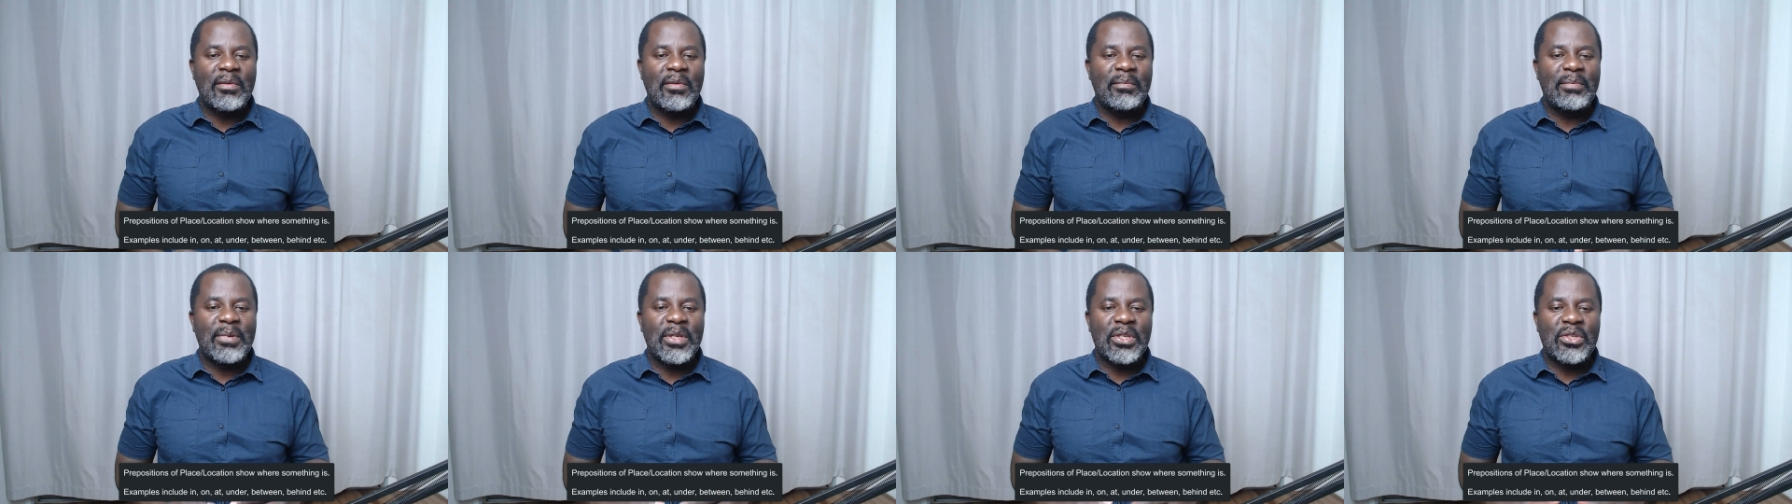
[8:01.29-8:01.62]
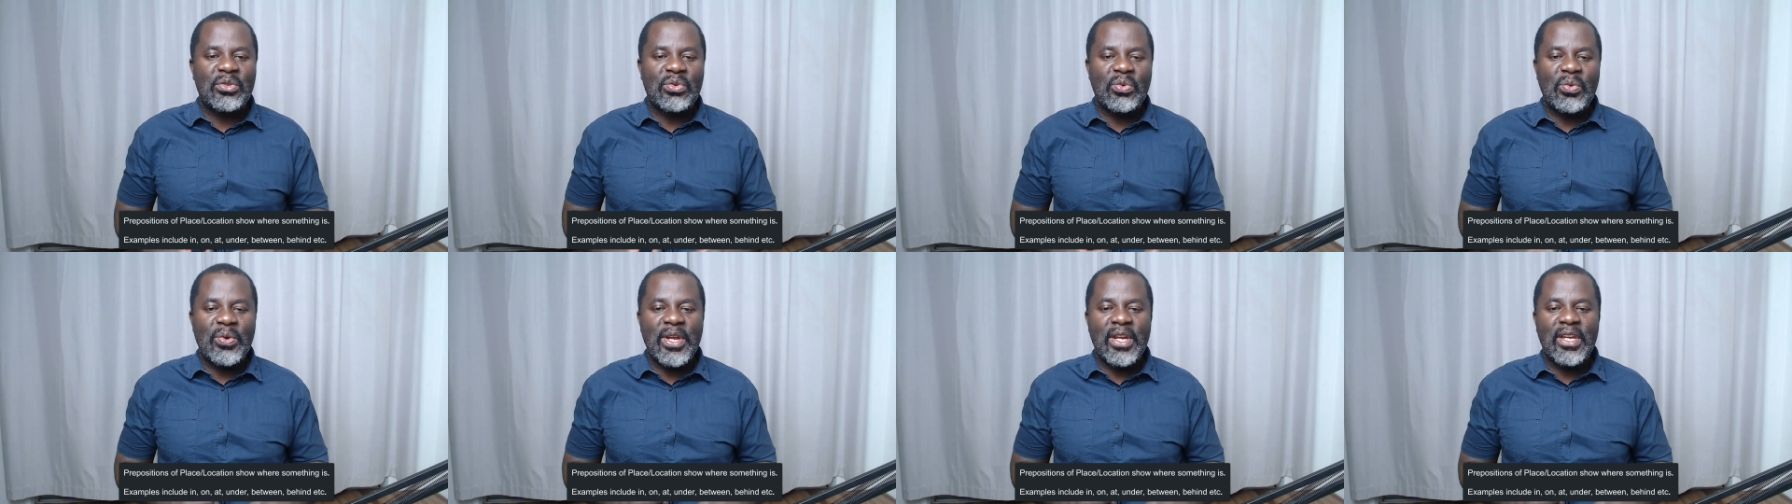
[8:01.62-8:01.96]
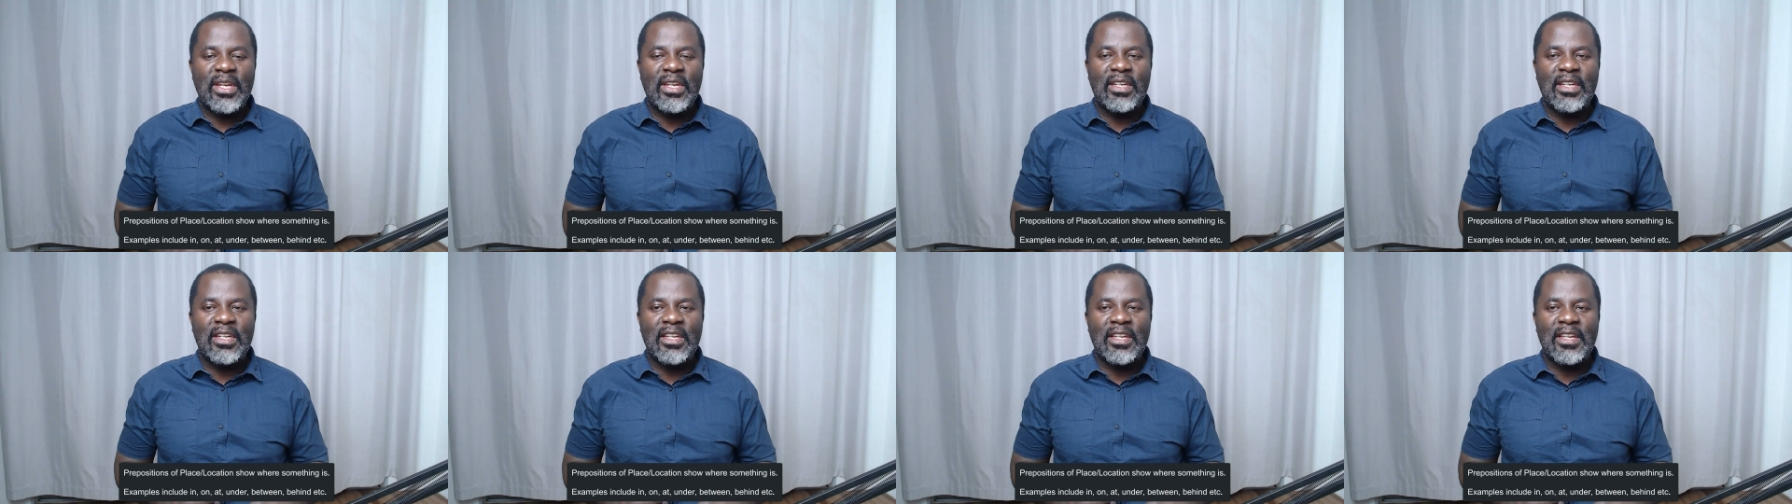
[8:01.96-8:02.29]

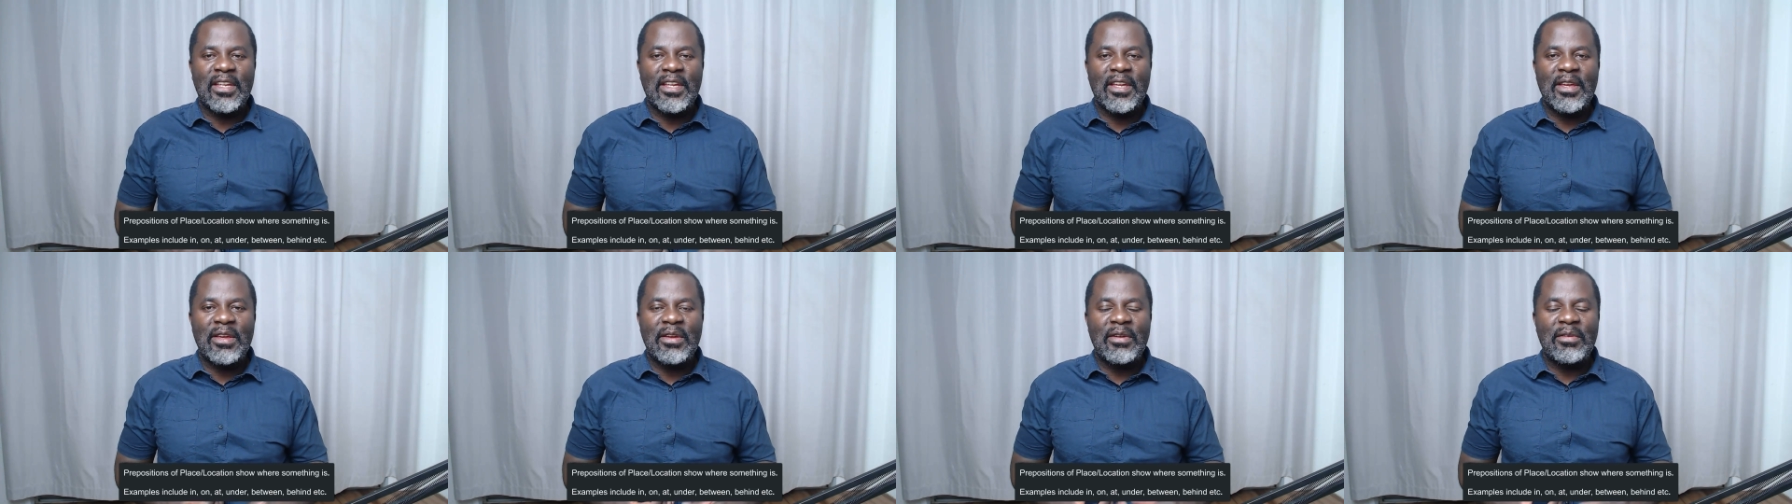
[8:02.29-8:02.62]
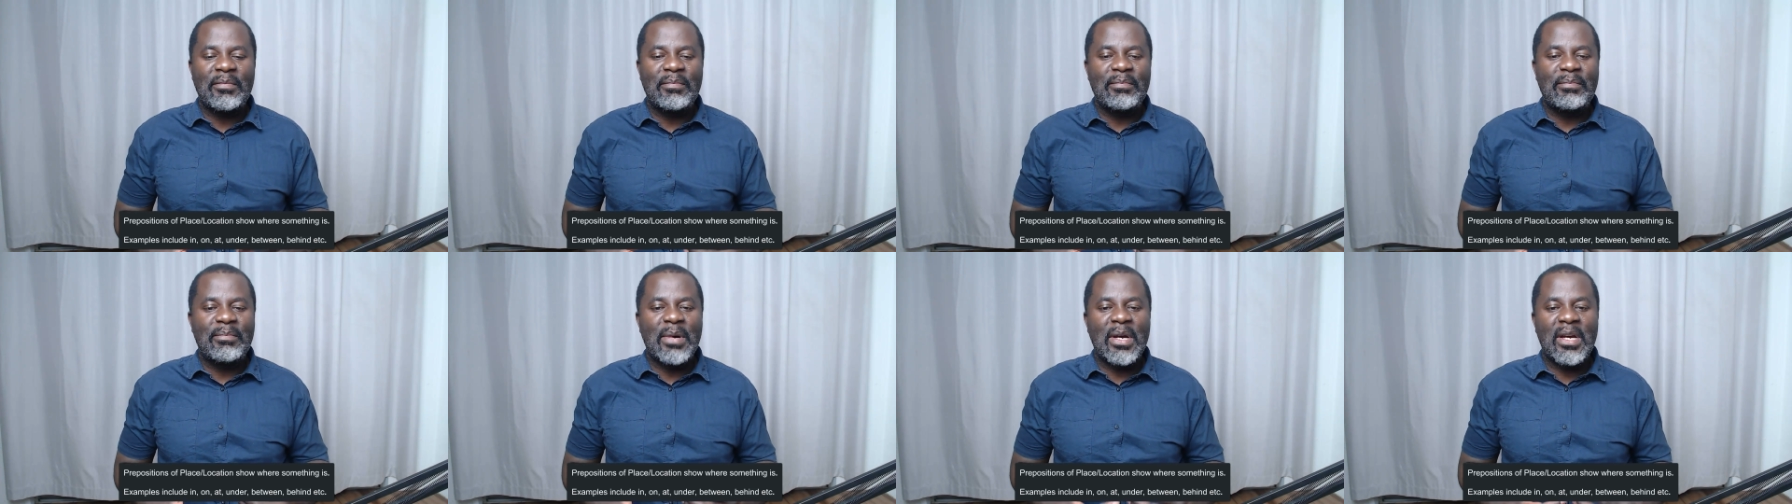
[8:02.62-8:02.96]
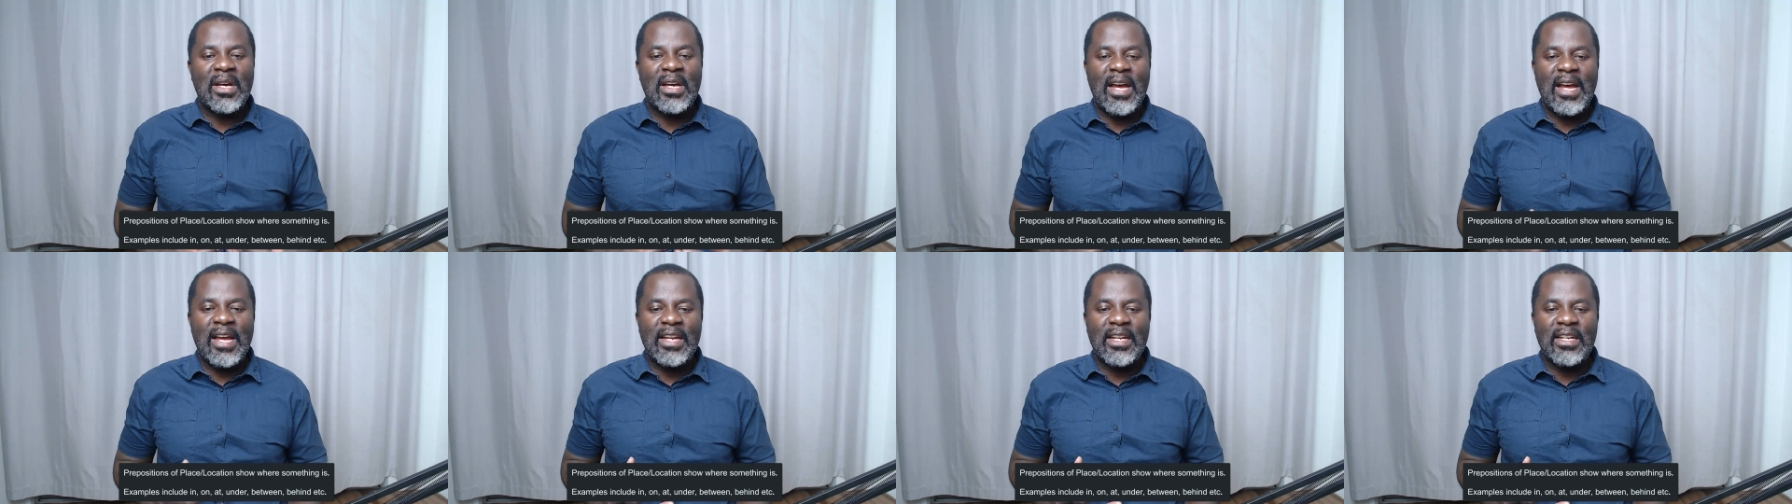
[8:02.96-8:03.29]
between,
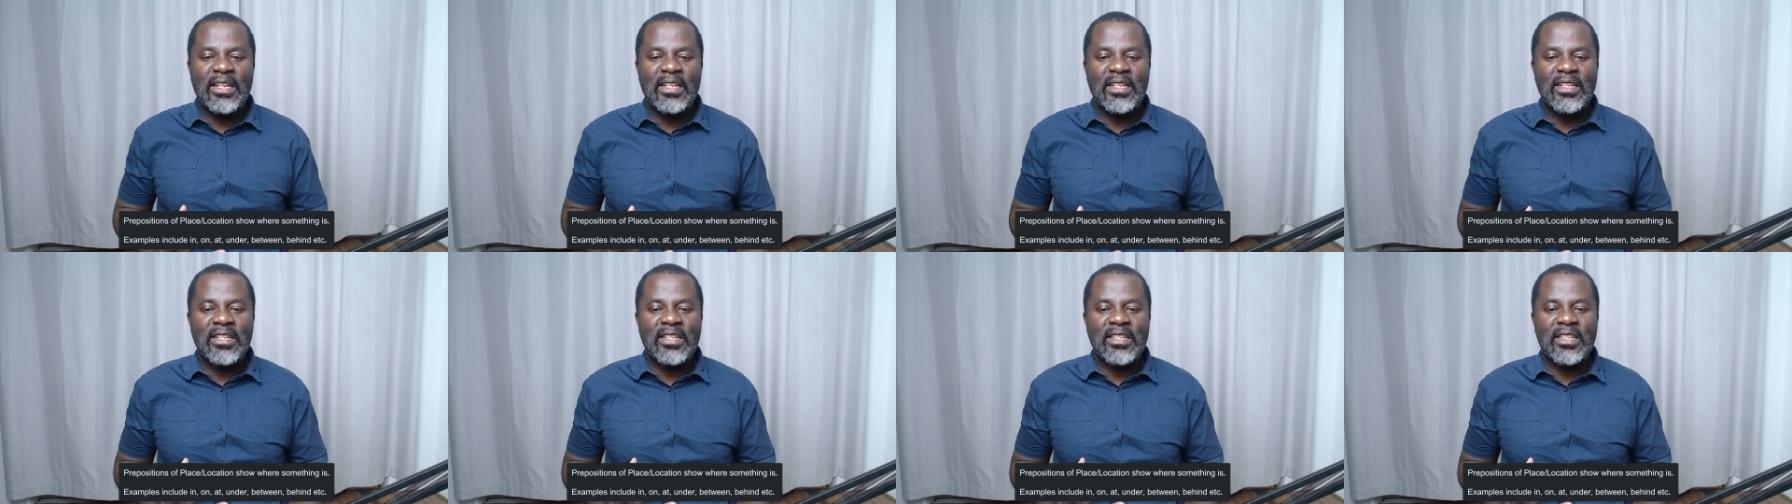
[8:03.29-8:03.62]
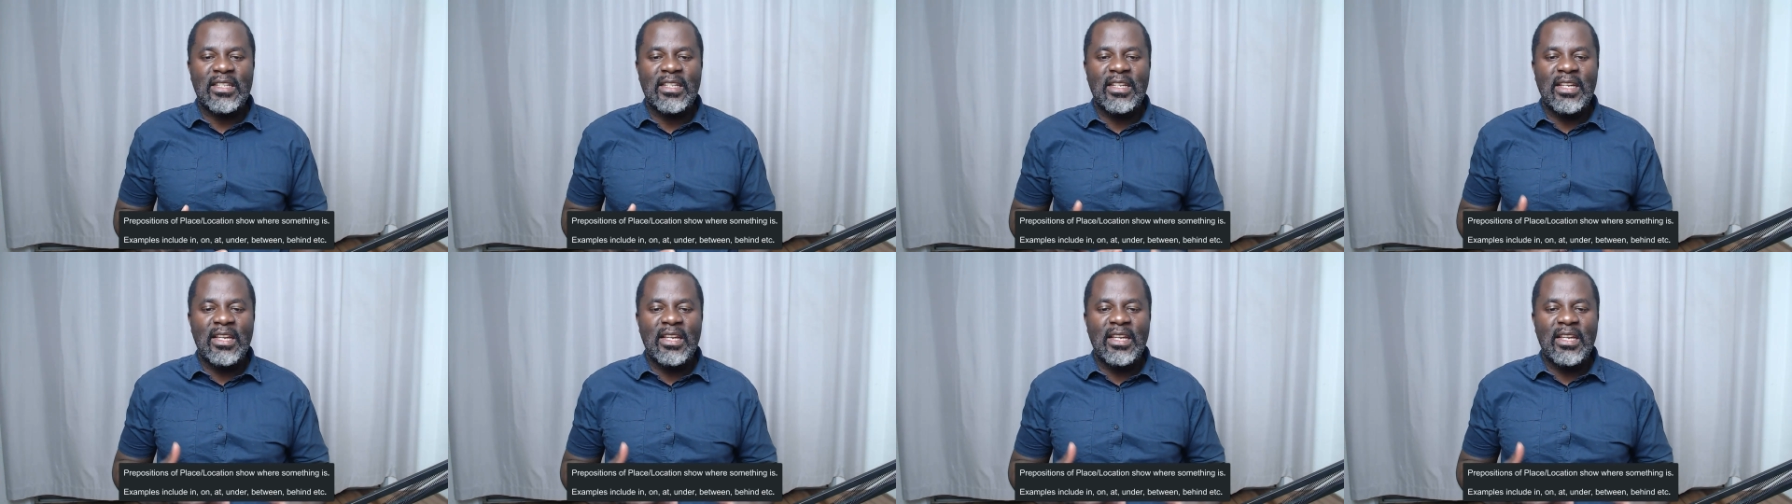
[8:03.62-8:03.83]
behind,